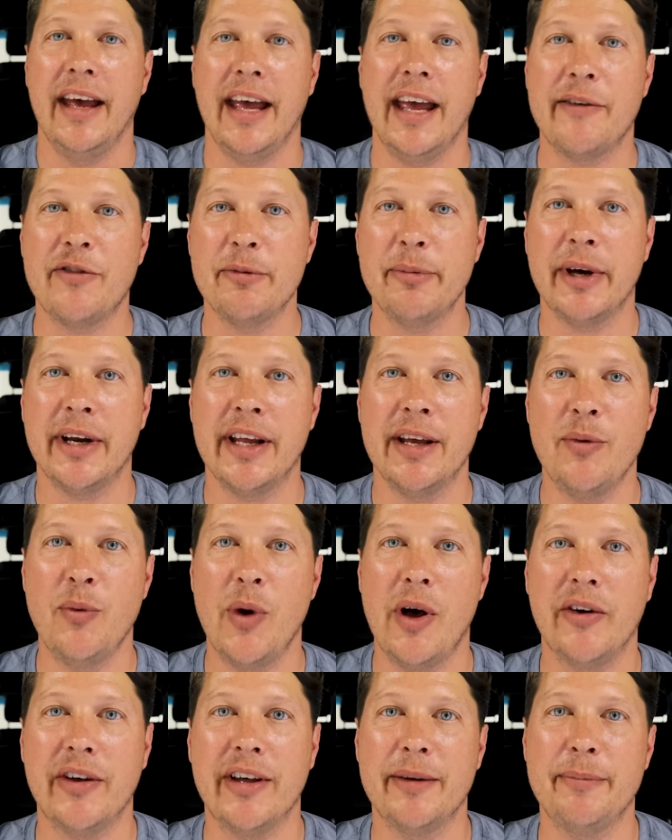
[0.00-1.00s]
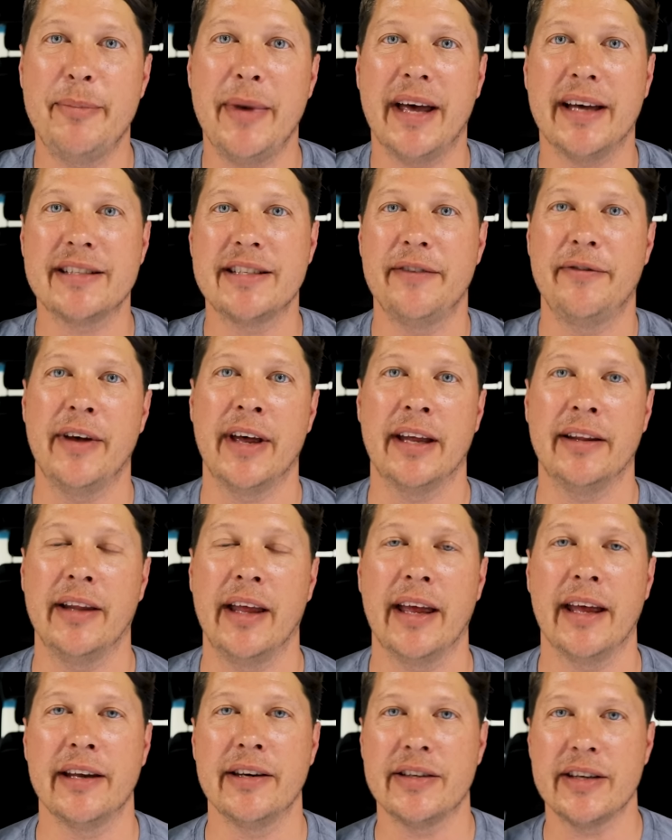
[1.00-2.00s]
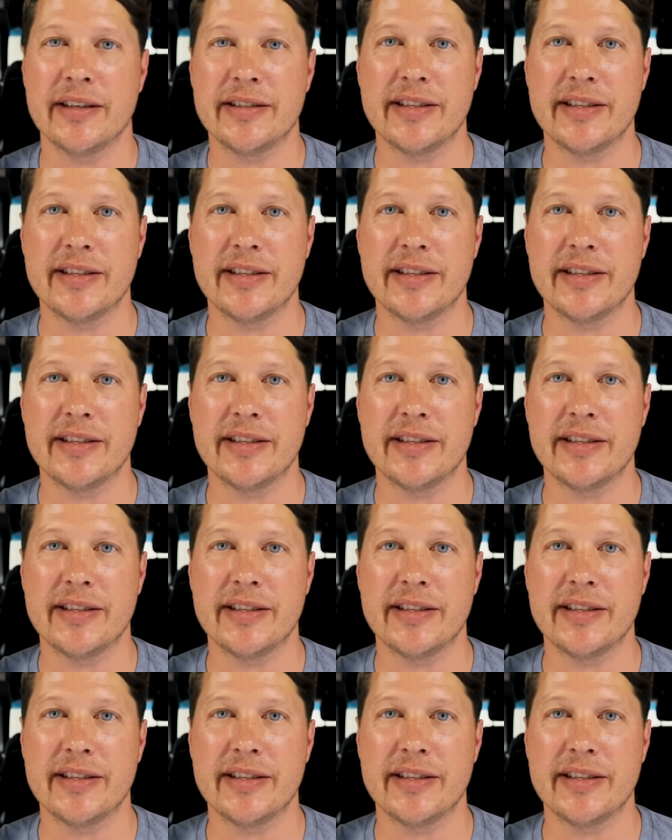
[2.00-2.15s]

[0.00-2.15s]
Hey everybody, welcome back to Vanland.